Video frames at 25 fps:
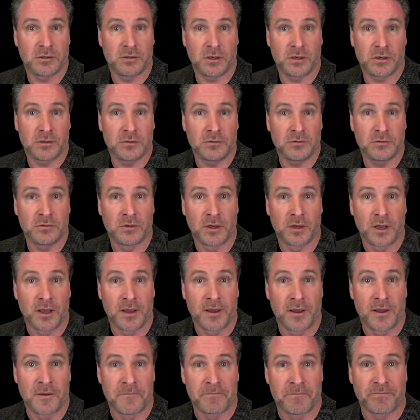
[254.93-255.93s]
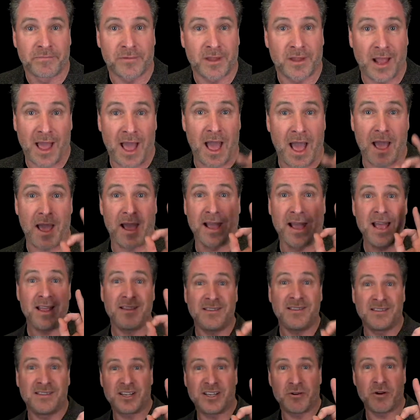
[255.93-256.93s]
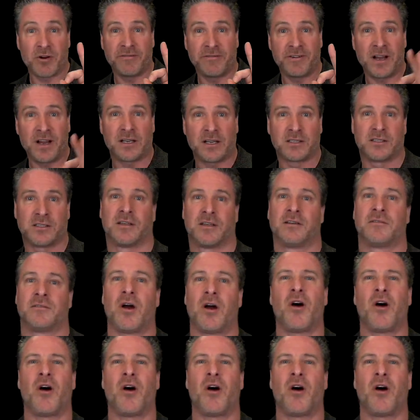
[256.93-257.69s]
again, zero fucks.